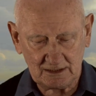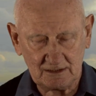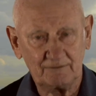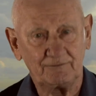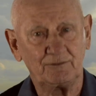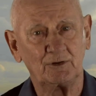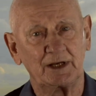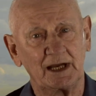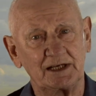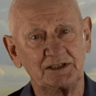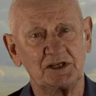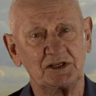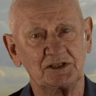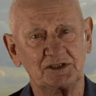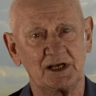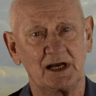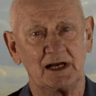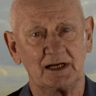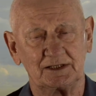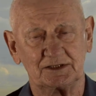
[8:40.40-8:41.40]
For
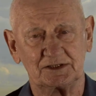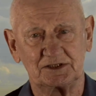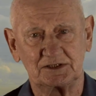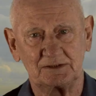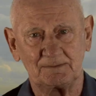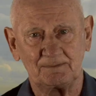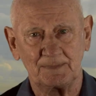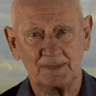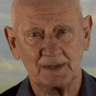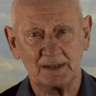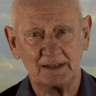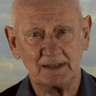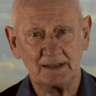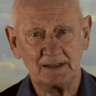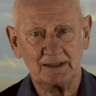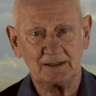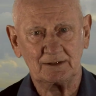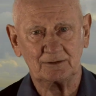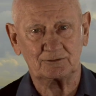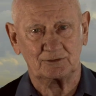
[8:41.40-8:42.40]
Kazantzakis,
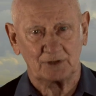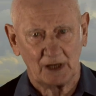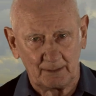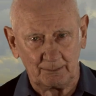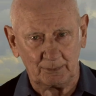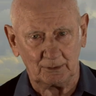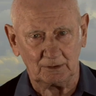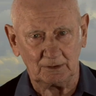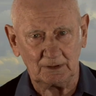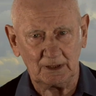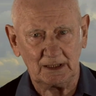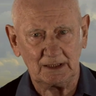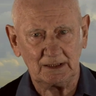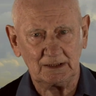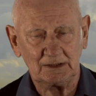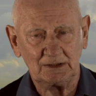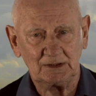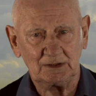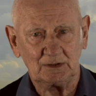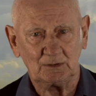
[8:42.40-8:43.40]
trouble
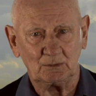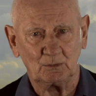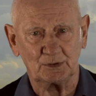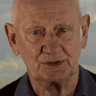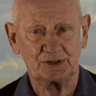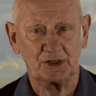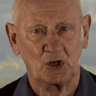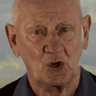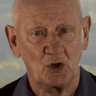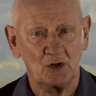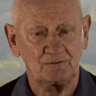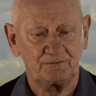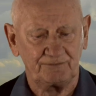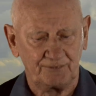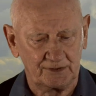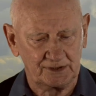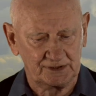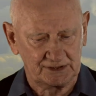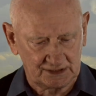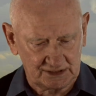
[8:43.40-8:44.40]
was a
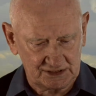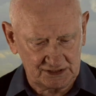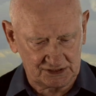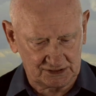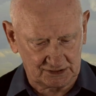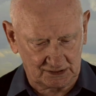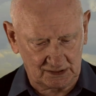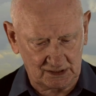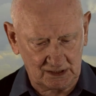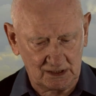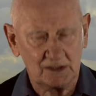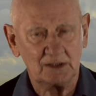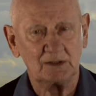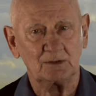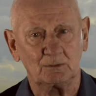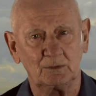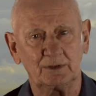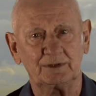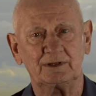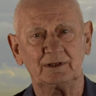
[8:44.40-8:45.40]
confrontation
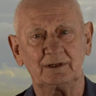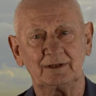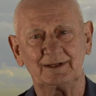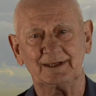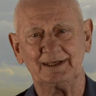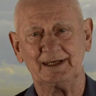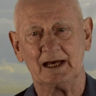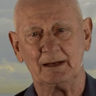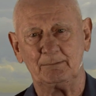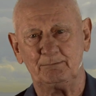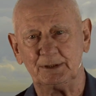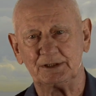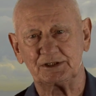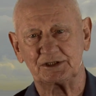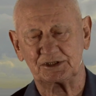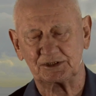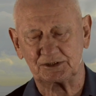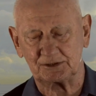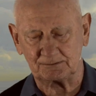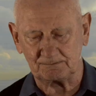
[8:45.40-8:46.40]
with the
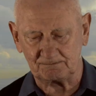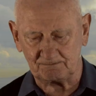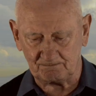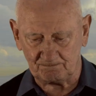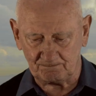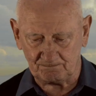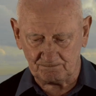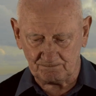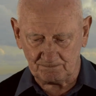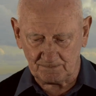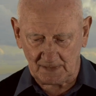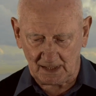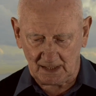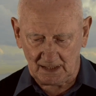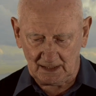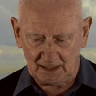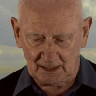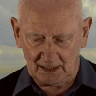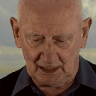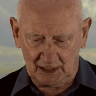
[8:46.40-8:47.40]
abyss.
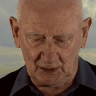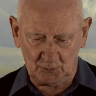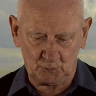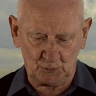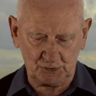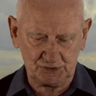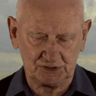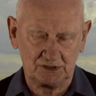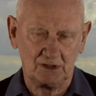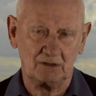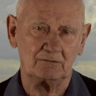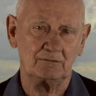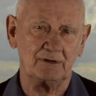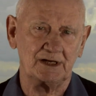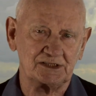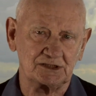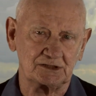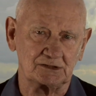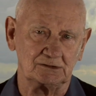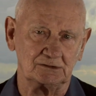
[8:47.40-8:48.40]
It was a
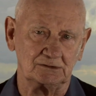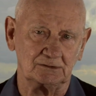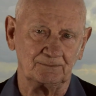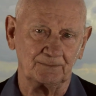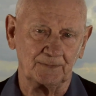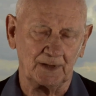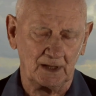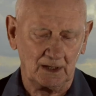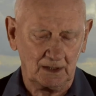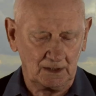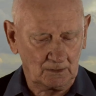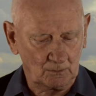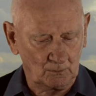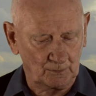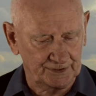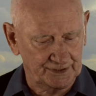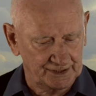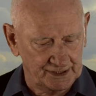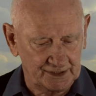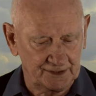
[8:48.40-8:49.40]
wrestle
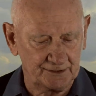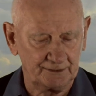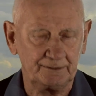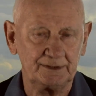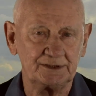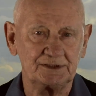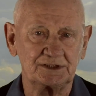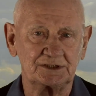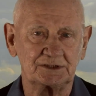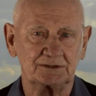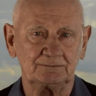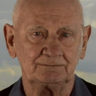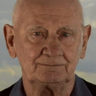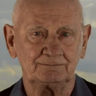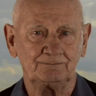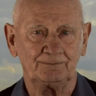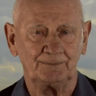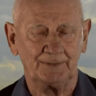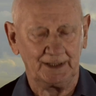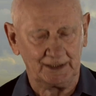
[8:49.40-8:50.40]
with ignorance,
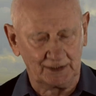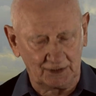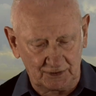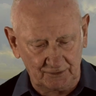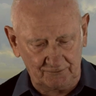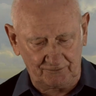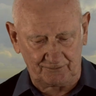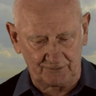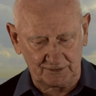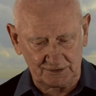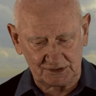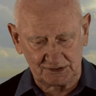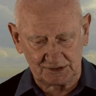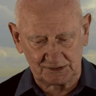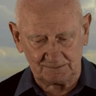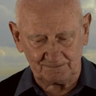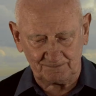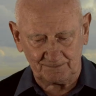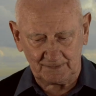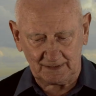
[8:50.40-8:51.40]

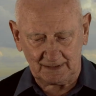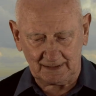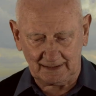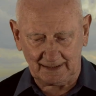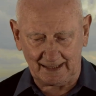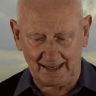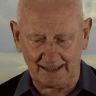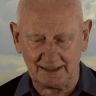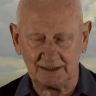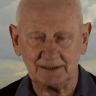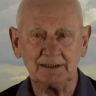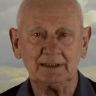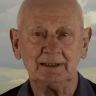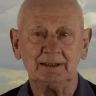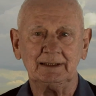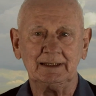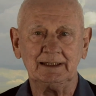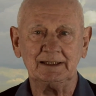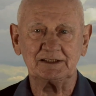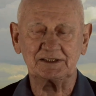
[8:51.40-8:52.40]
indifference, and
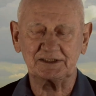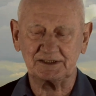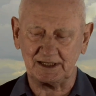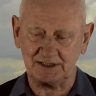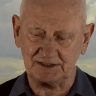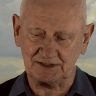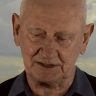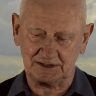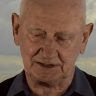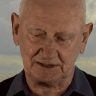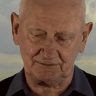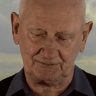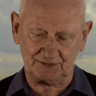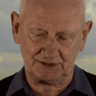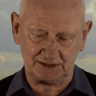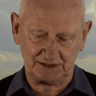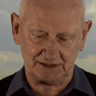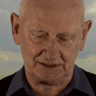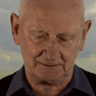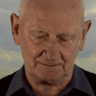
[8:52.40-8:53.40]

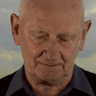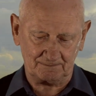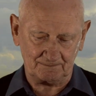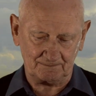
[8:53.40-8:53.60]
insensitivity,